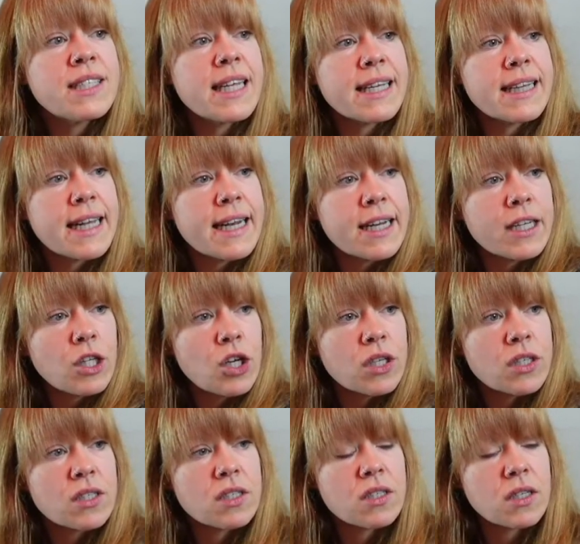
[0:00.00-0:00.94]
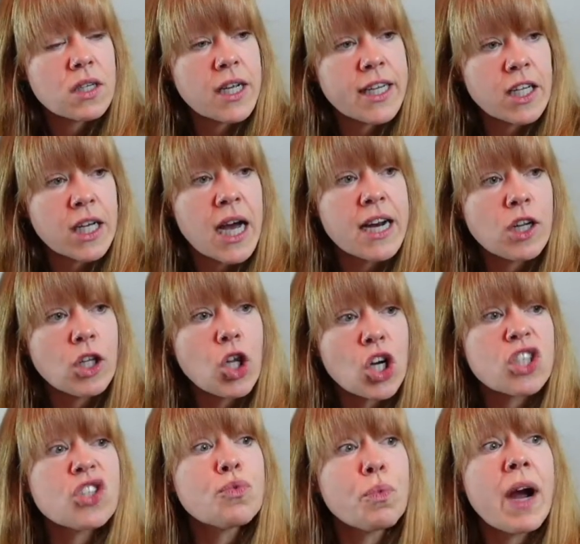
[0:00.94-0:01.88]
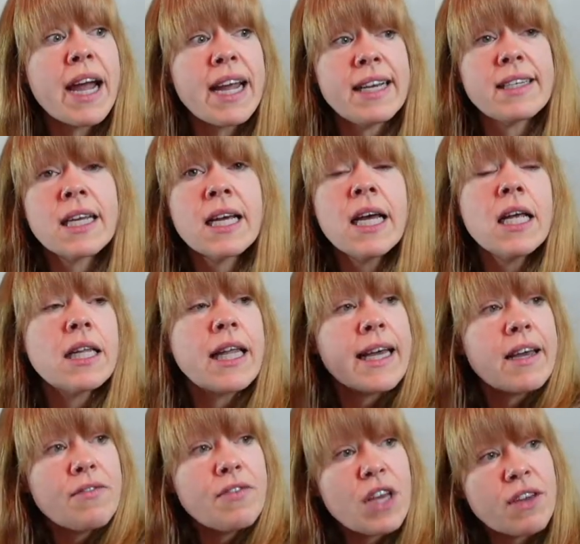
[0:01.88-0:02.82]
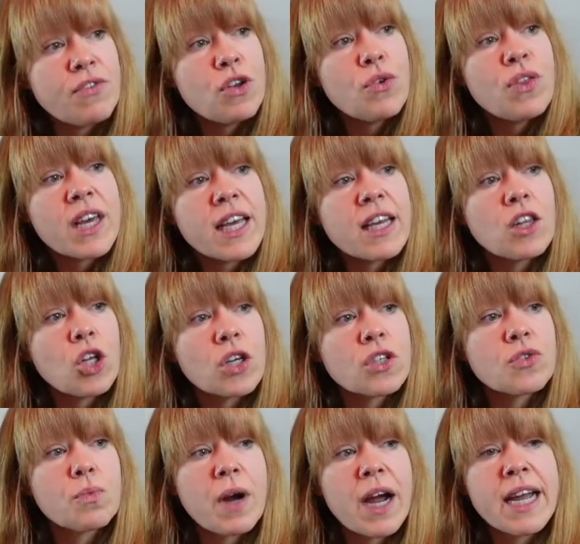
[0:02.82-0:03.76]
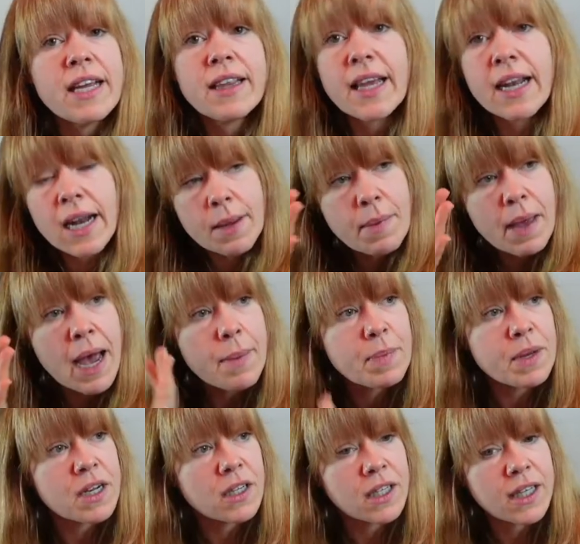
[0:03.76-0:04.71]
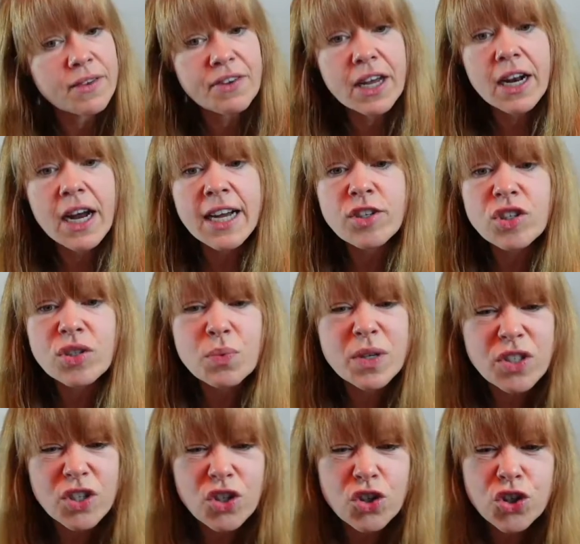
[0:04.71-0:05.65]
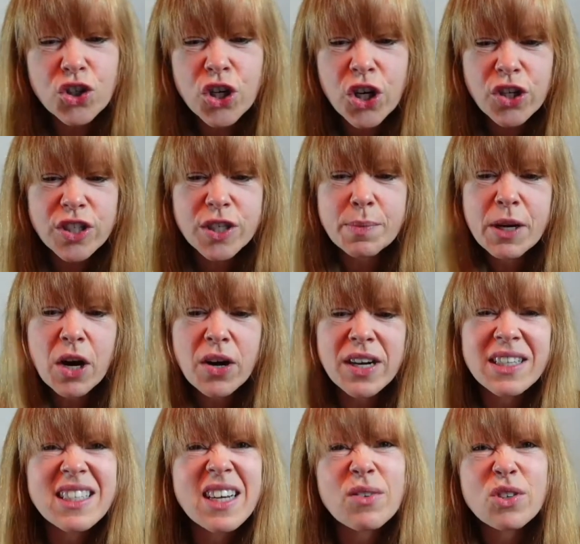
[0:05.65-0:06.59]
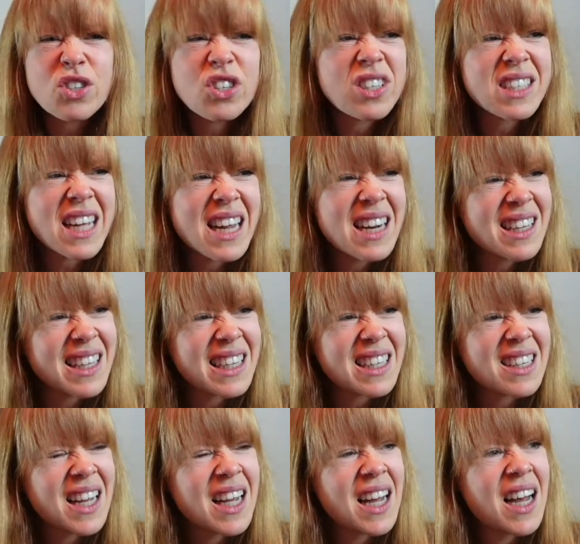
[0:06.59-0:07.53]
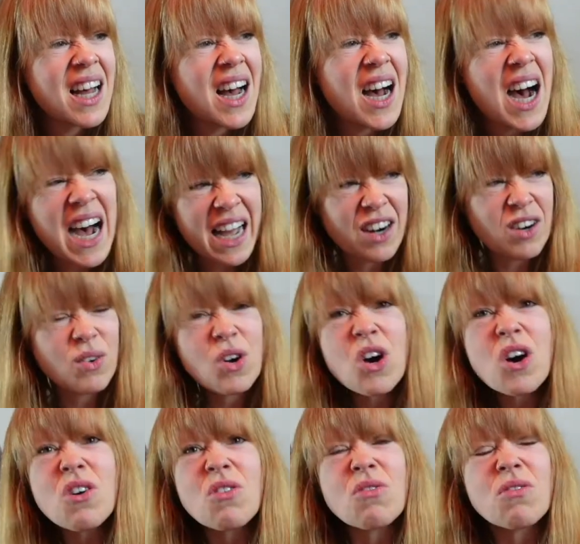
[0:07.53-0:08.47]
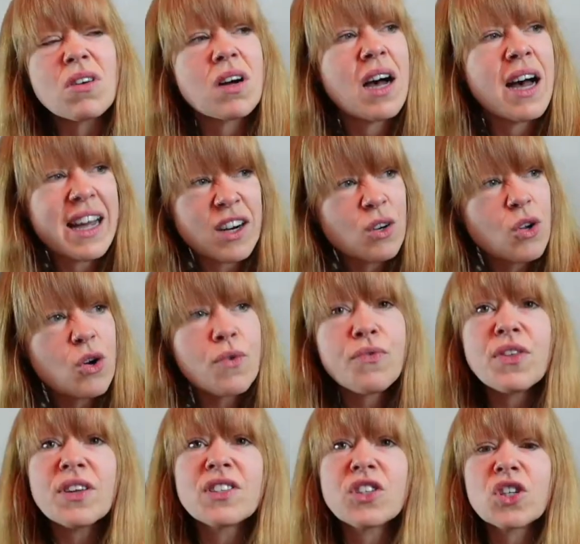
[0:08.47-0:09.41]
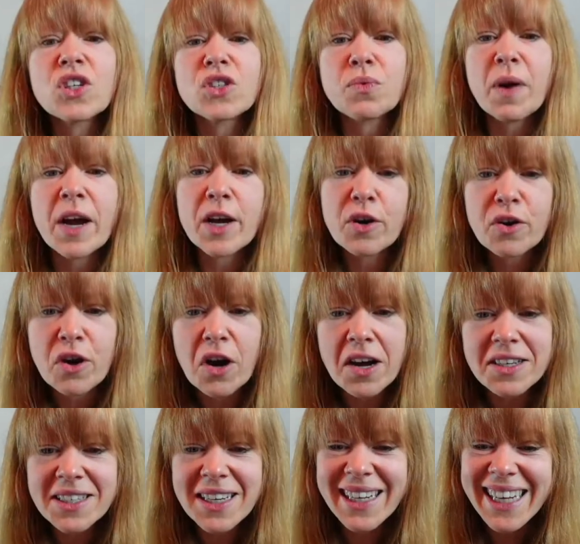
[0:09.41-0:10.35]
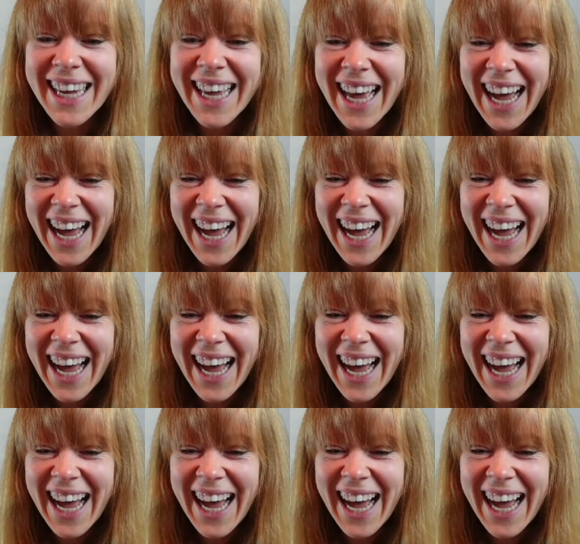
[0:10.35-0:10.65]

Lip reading: think that it kind of looks right. Like if you think it looks right, then I'm happy to leave it. I just wasn't sure, to be honest. I was just kind of like, I don't know. I don't know if this looks right or not.